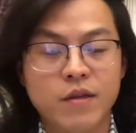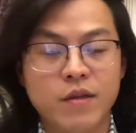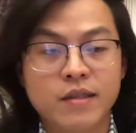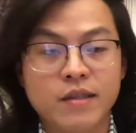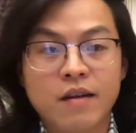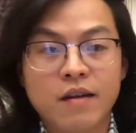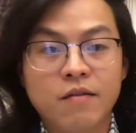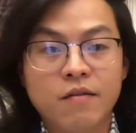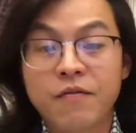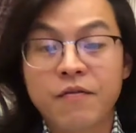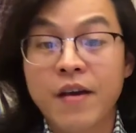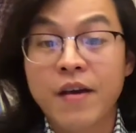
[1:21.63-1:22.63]
the state of
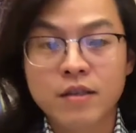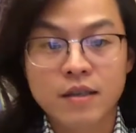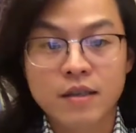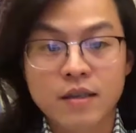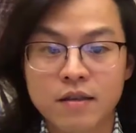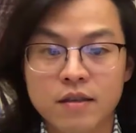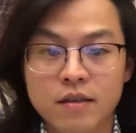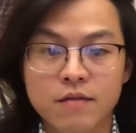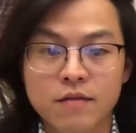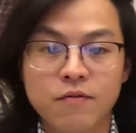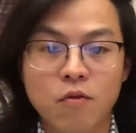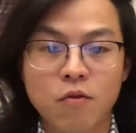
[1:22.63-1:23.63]
affairs essentially
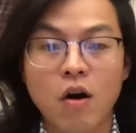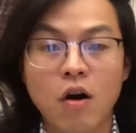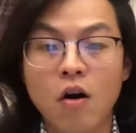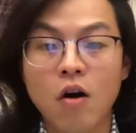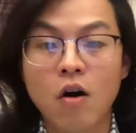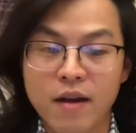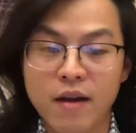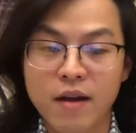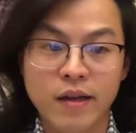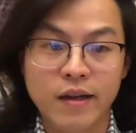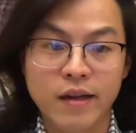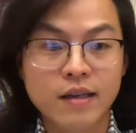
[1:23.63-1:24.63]
for all pain
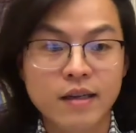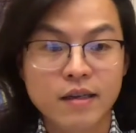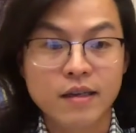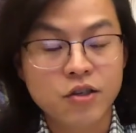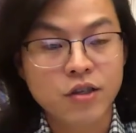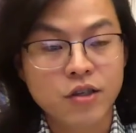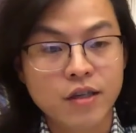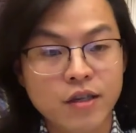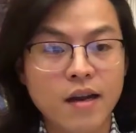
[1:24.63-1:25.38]
related conditions.